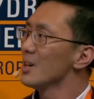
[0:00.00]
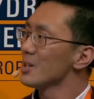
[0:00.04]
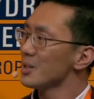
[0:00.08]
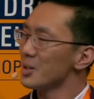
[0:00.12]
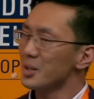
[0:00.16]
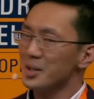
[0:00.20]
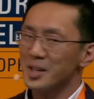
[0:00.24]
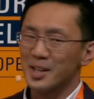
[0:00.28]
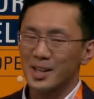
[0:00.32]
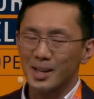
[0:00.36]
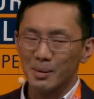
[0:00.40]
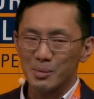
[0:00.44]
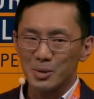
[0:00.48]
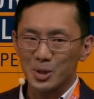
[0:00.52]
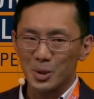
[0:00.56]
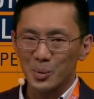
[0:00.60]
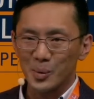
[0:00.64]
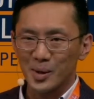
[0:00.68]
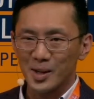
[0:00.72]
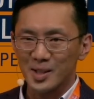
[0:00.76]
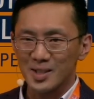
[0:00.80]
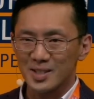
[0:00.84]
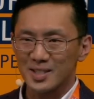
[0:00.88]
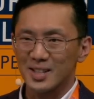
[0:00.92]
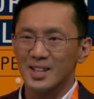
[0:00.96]
So they come to
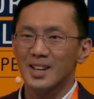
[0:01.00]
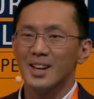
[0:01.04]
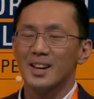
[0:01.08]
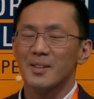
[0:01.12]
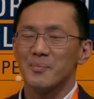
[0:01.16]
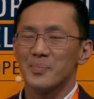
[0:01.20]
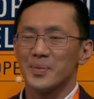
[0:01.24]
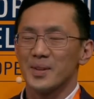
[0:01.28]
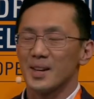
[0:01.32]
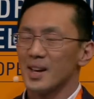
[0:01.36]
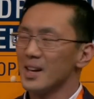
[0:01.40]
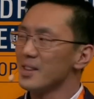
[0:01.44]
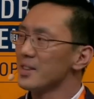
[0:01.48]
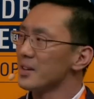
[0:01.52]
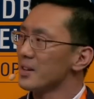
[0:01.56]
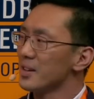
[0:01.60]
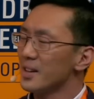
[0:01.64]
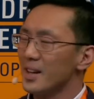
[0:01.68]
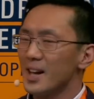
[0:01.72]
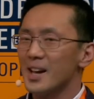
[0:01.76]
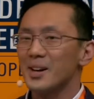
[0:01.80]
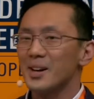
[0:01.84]
us and they're like,